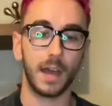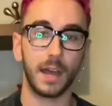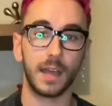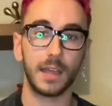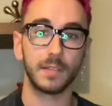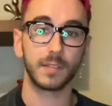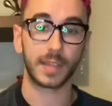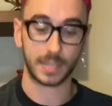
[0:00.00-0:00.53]

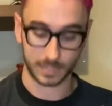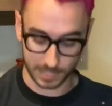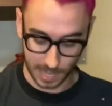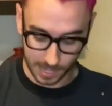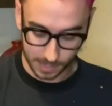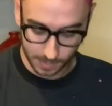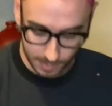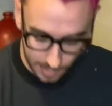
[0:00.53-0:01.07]
Like I
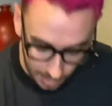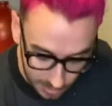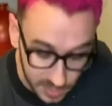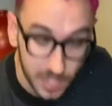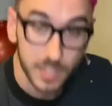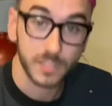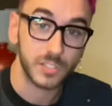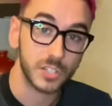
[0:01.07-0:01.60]
said,
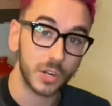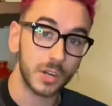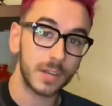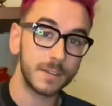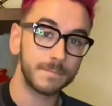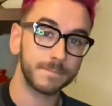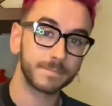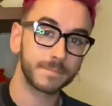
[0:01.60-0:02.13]
Costa
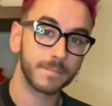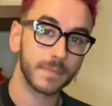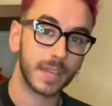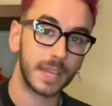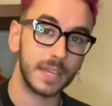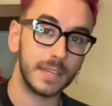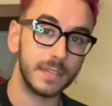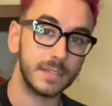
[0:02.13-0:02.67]
Azzurra
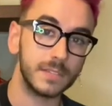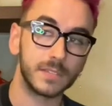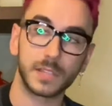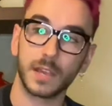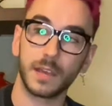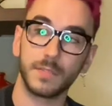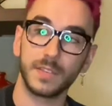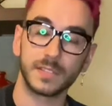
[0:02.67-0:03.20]
is,
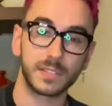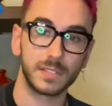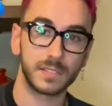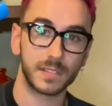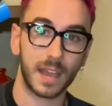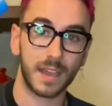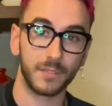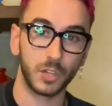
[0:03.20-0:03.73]
I
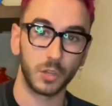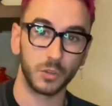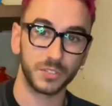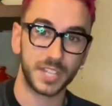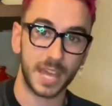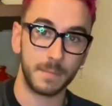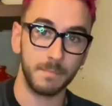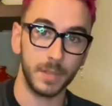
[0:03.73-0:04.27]
have a little
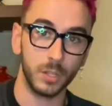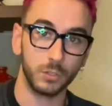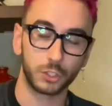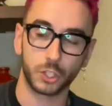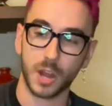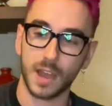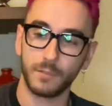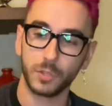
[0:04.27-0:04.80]
10 ml
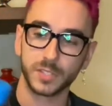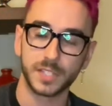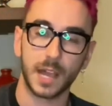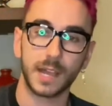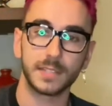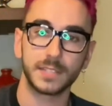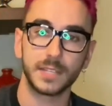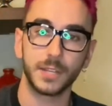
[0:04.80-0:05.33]
travel
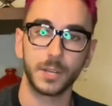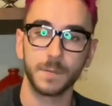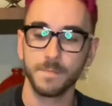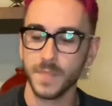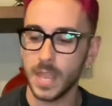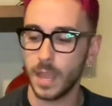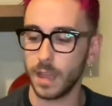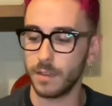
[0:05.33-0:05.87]
size here
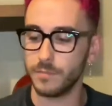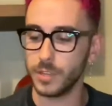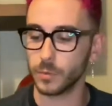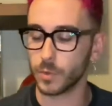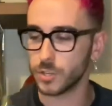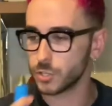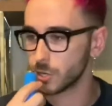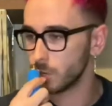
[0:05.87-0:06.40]
of the
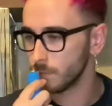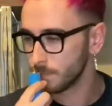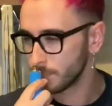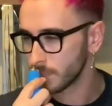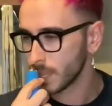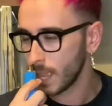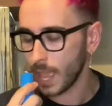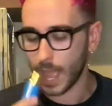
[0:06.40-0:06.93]
original.